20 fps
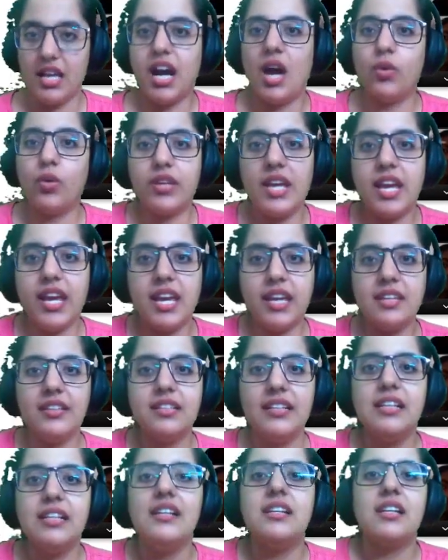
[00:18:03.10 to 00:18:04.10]
Okay?
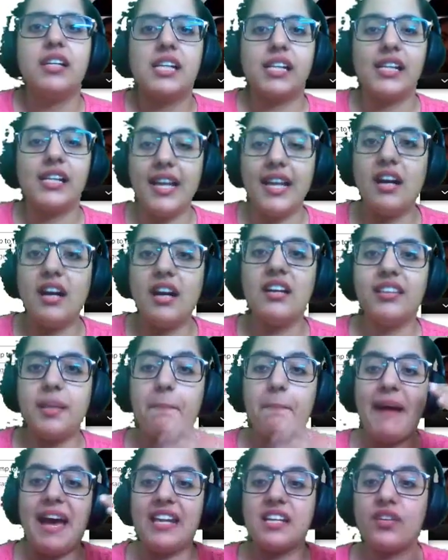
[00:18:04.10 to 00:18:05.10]
Clear? The
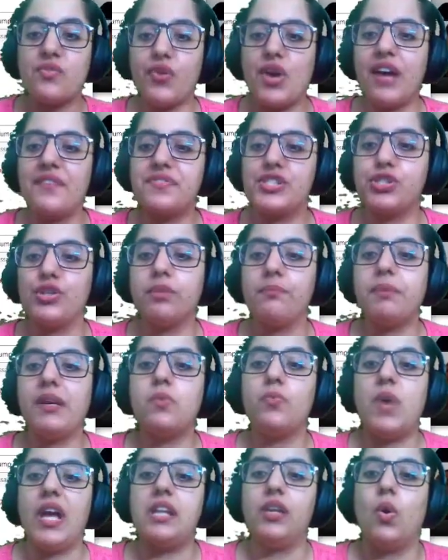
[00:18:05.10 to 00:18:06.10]
paragraphs should
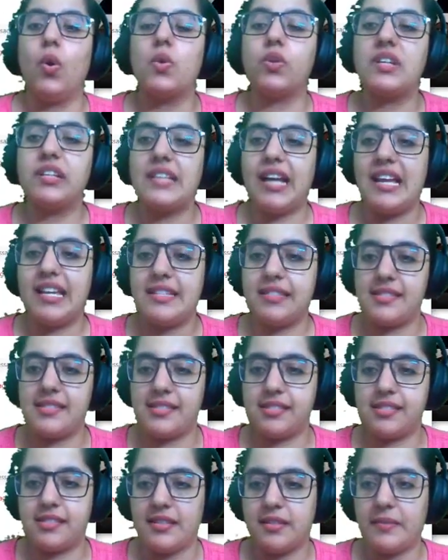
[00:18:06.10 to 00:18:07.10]
be well
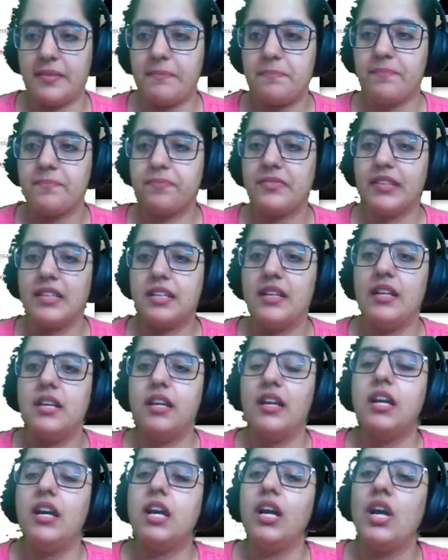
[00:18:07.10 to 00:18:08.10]
organized.
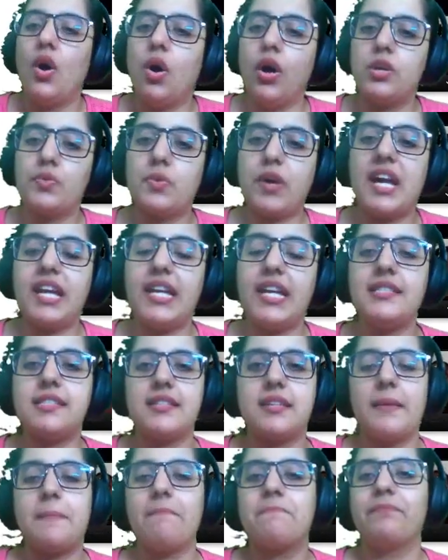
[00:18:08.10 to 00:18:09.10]
All right?
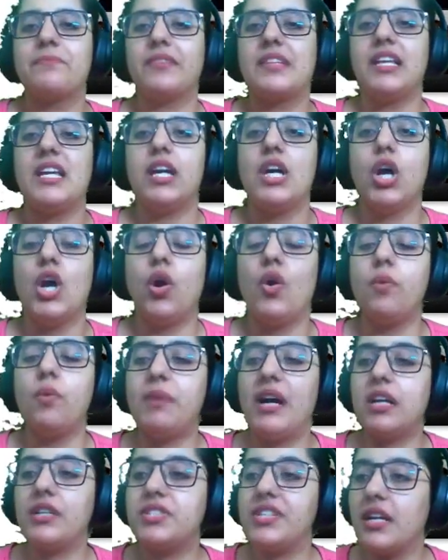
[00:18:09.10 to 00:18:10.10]

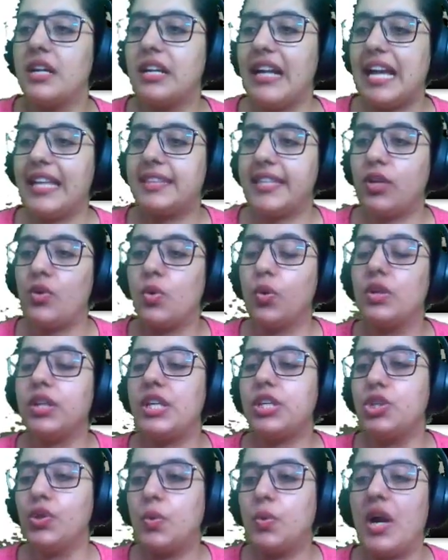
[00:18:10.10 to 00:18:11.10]
Omar dear, I think
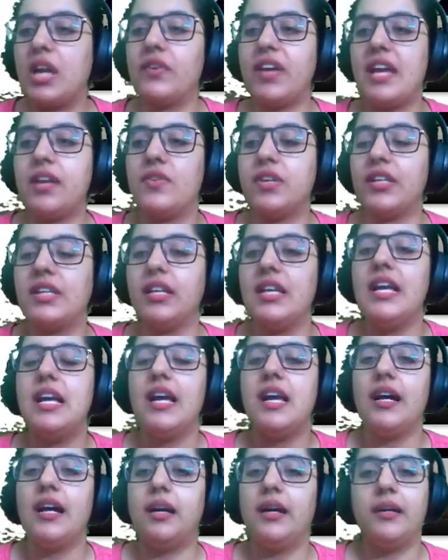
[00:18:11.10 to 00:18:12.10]
only you are hearing.
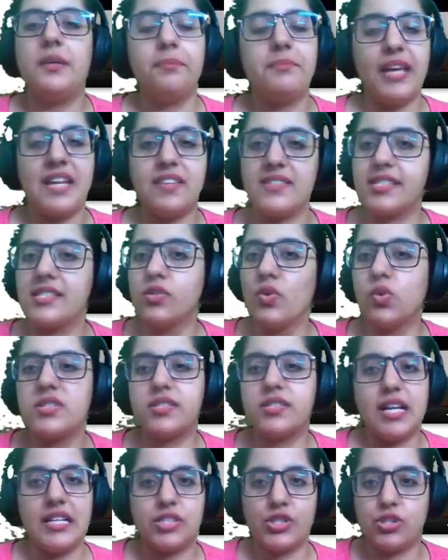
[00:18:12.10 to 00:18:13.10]
There is no
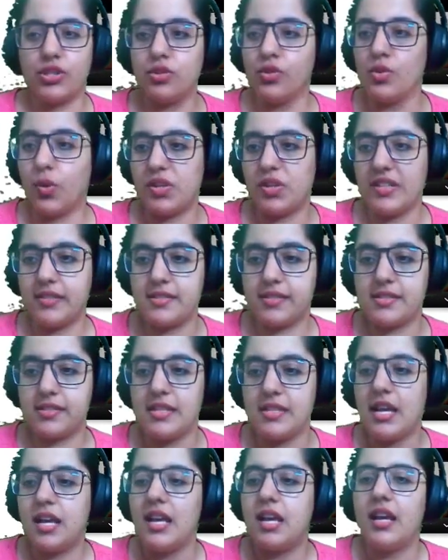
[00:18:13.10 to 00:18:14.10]
such noise.
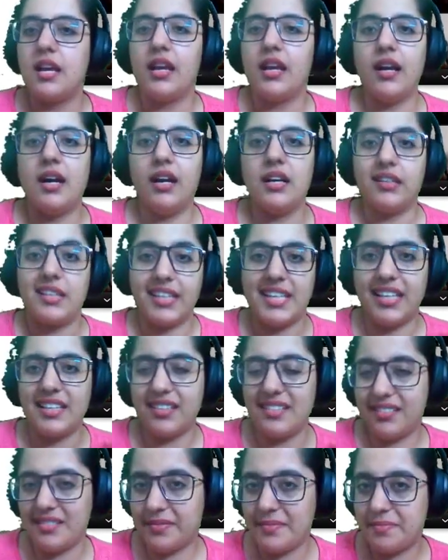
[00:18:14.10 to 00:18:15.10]
Uh,
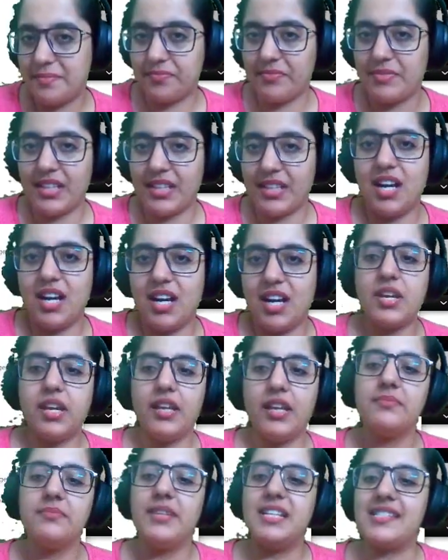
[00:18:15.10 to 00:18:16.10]
okay?
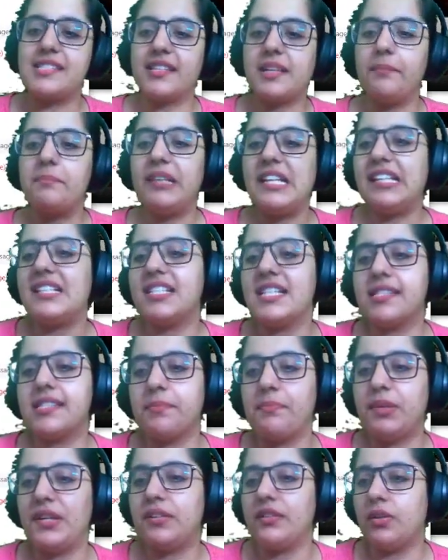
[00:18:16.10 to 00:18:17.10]
It's complete
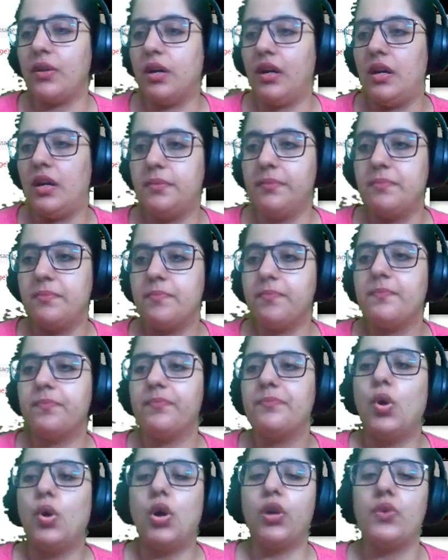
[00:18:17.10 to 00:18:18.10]
discipline here.
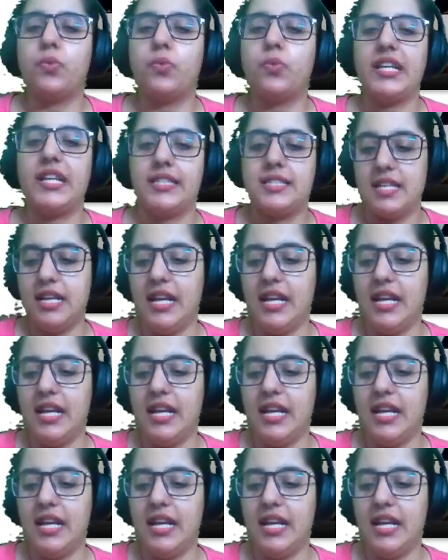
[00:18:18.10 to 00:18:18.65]
All right.